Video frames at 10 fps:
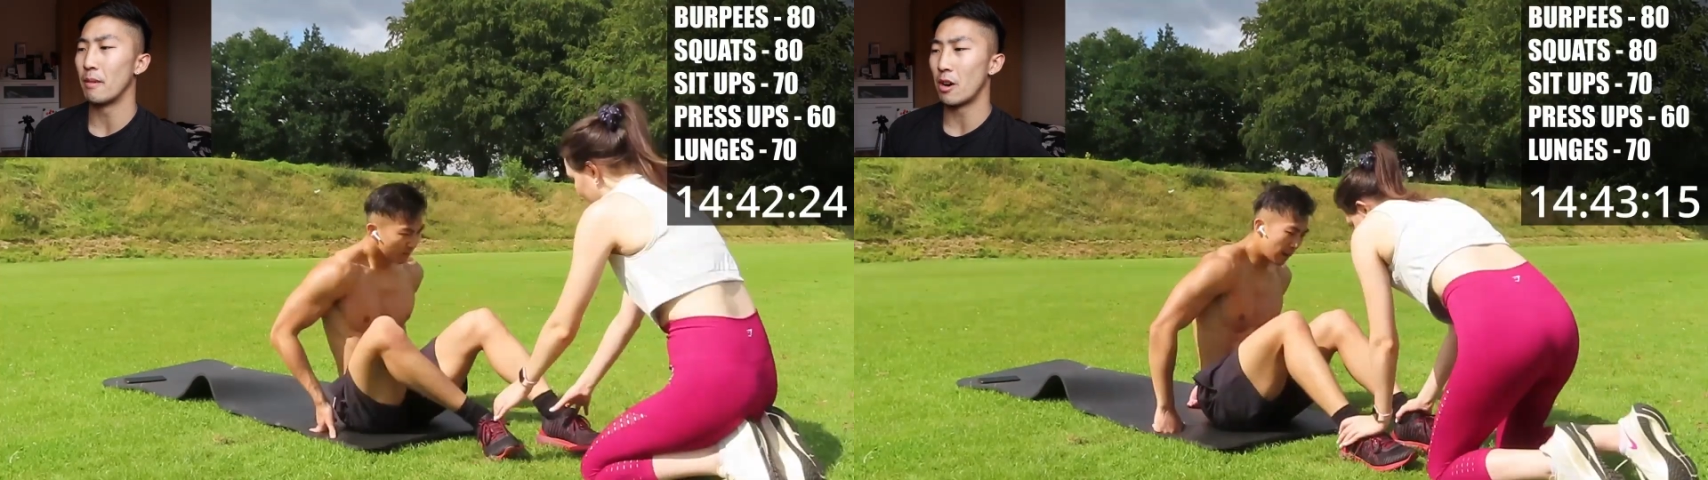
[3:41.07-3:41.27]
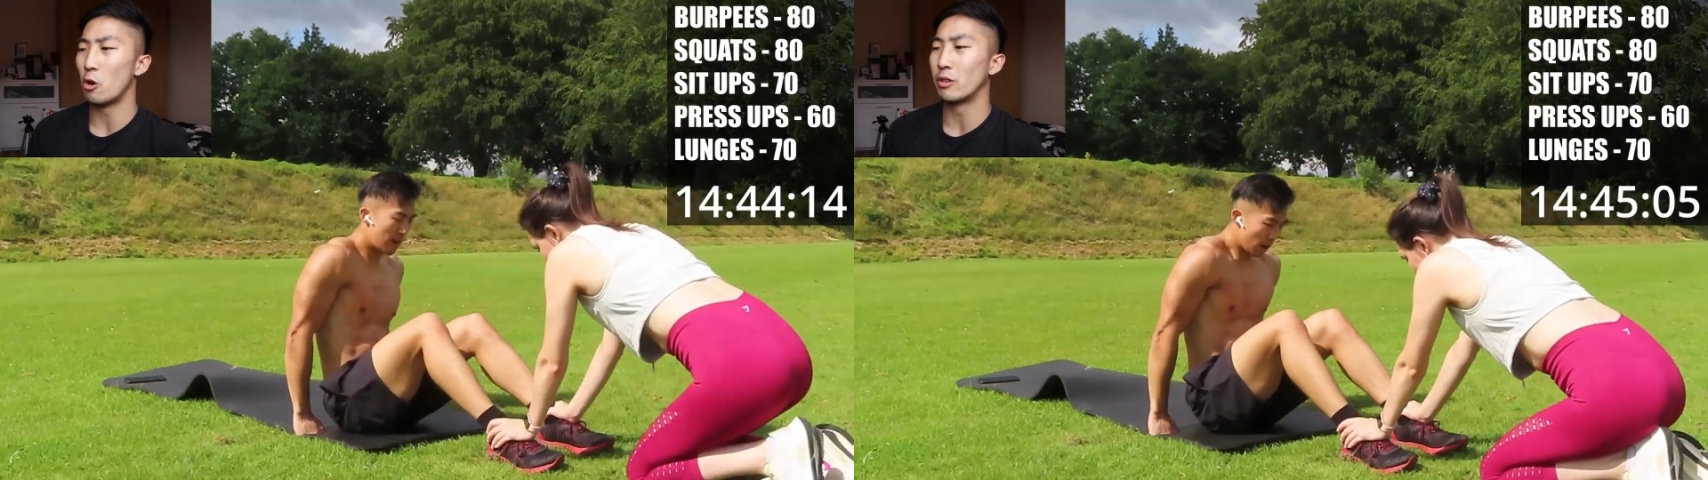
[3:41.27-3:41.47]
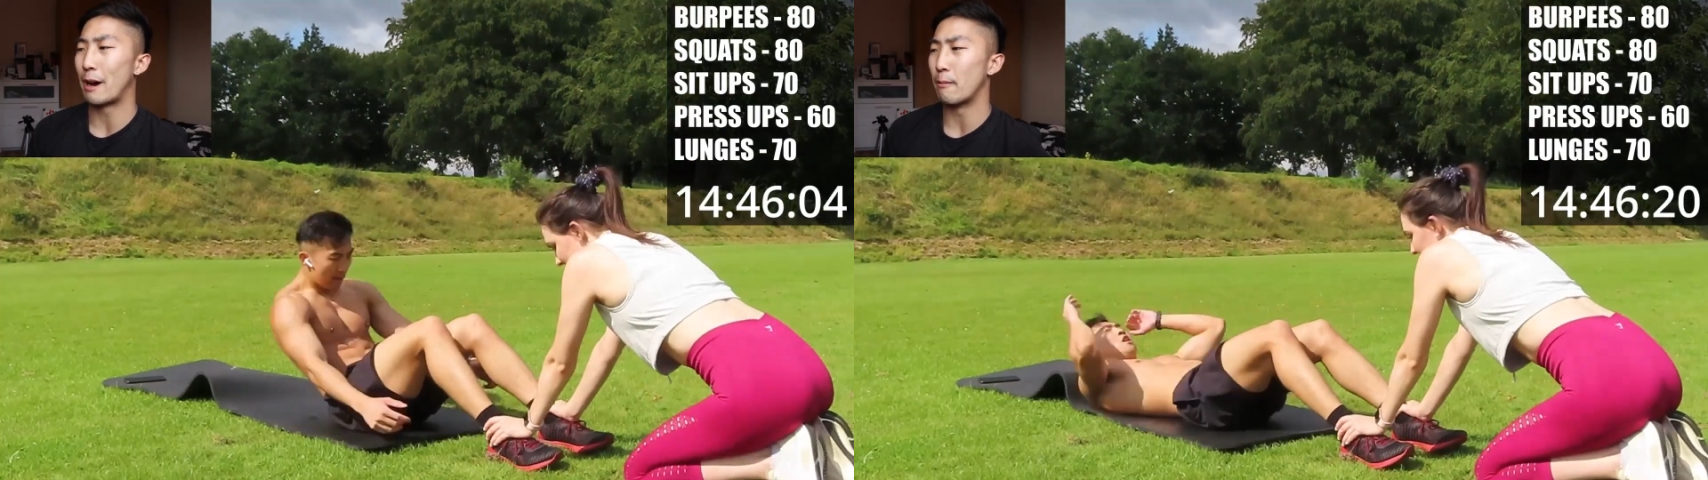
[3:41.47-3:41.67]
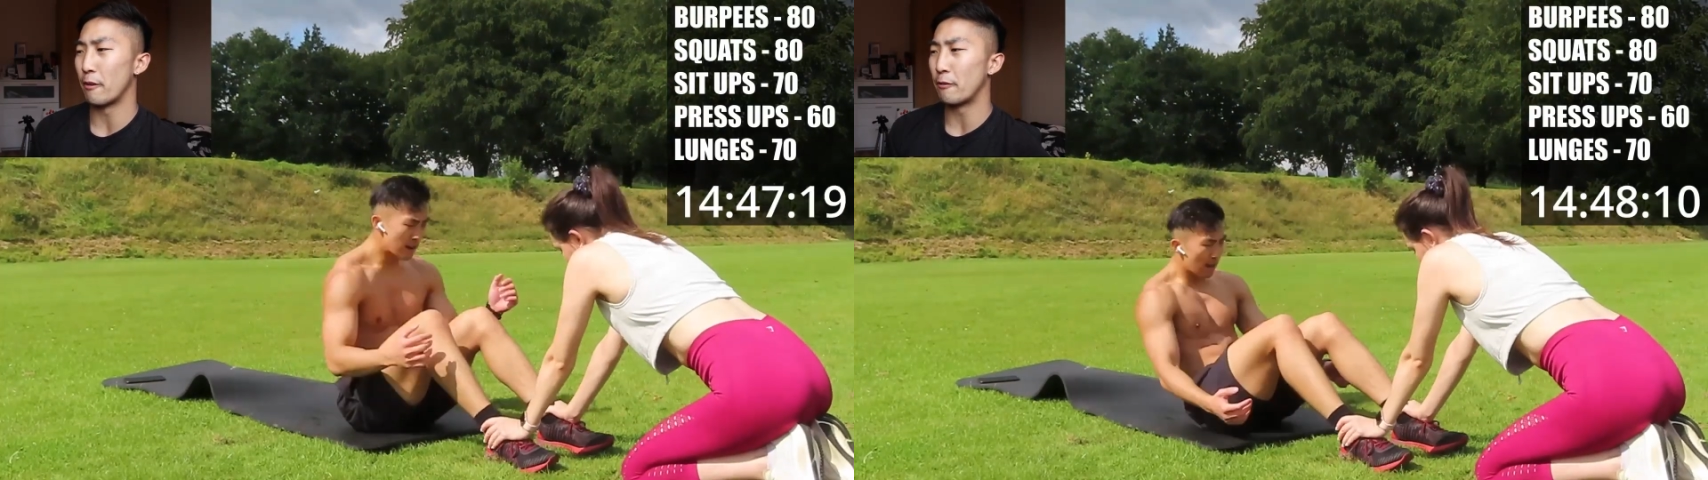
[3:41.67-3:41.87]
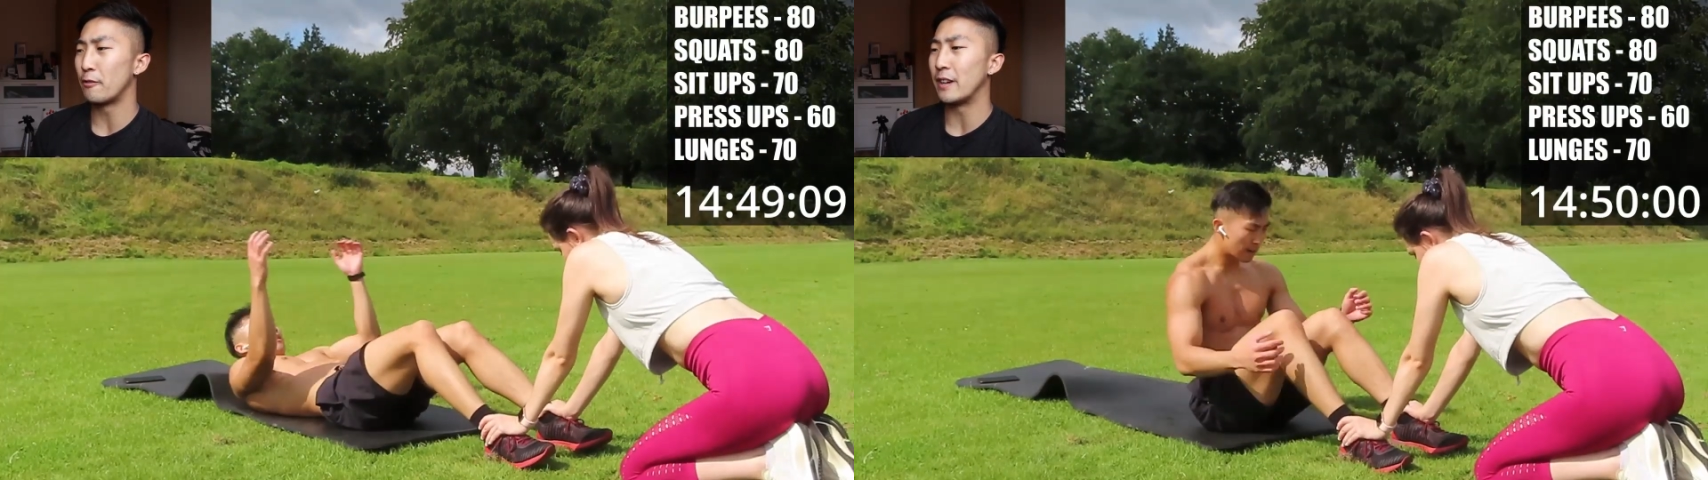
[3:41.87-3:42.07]
hold down
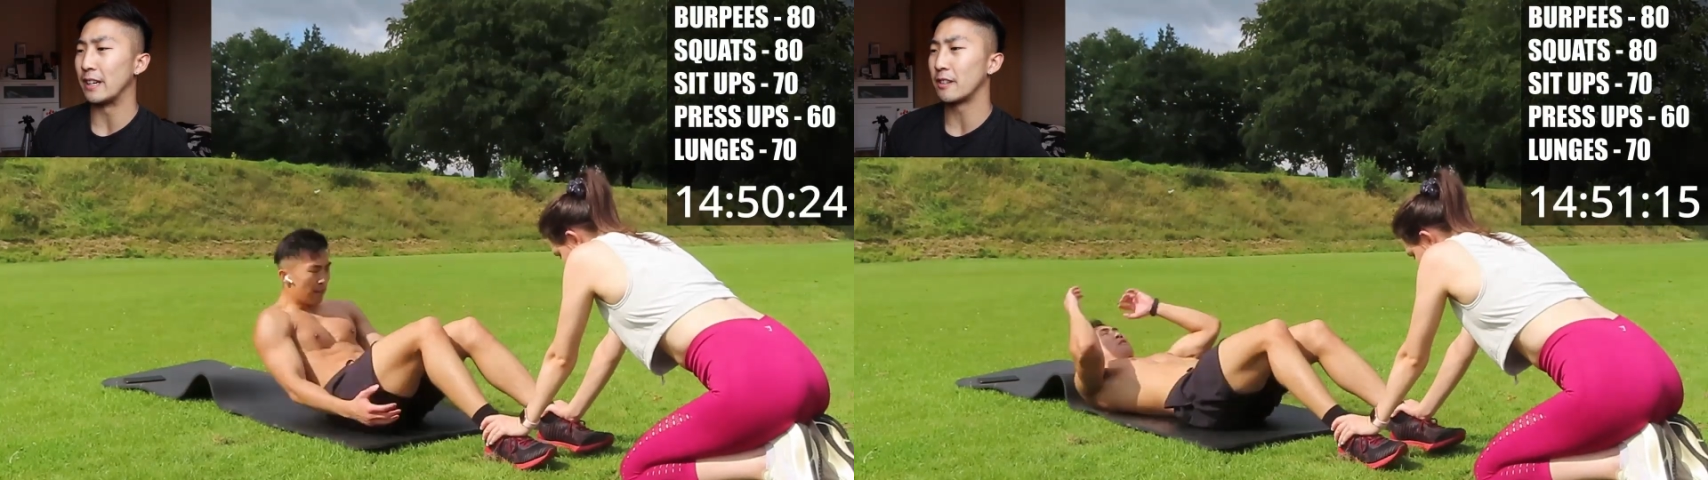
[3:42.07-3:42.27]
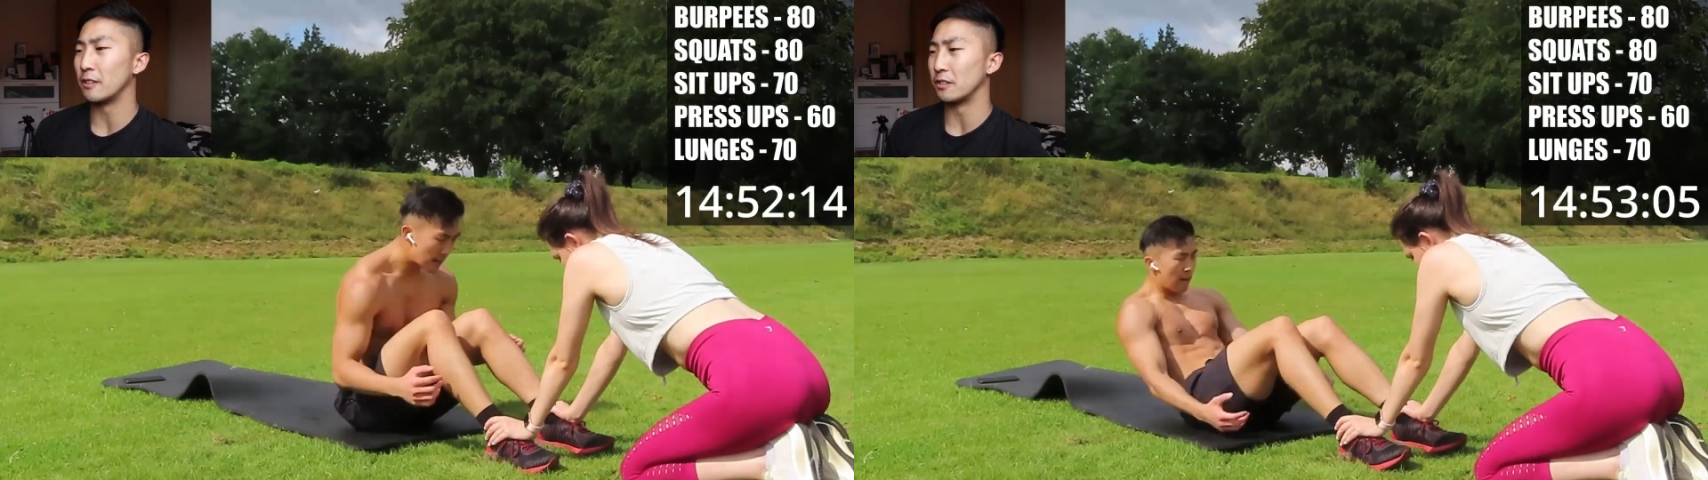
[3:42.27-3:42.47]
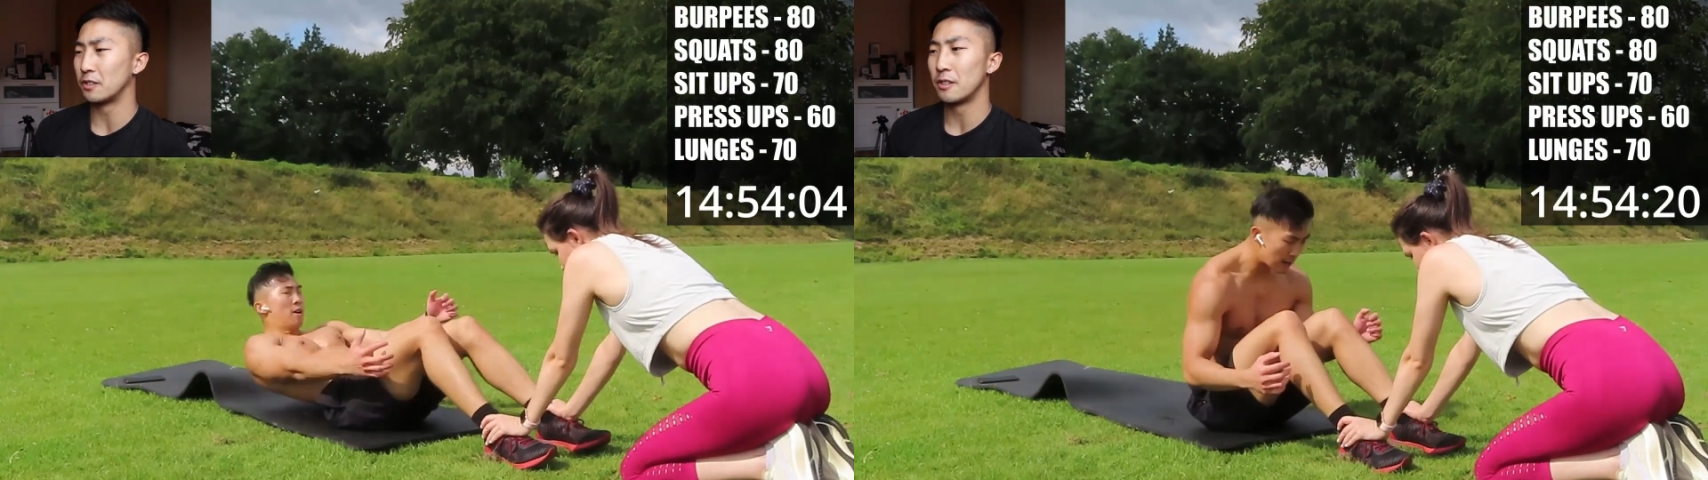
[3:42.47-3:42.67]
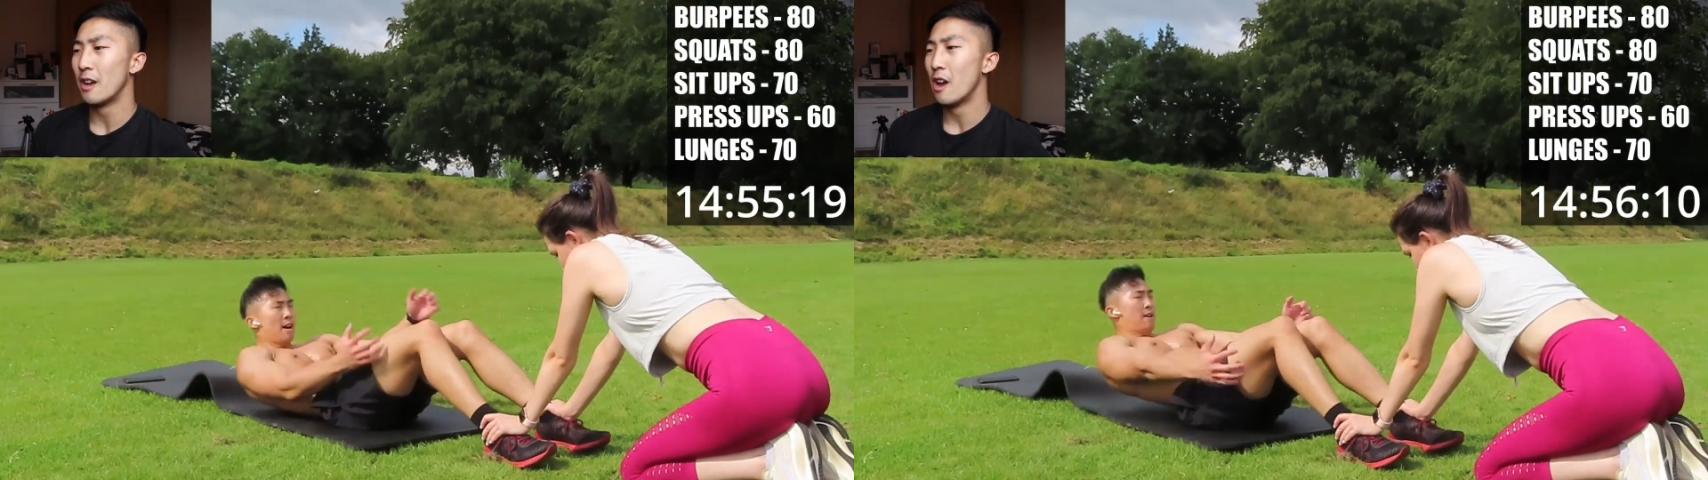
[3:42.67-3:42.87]
my feet because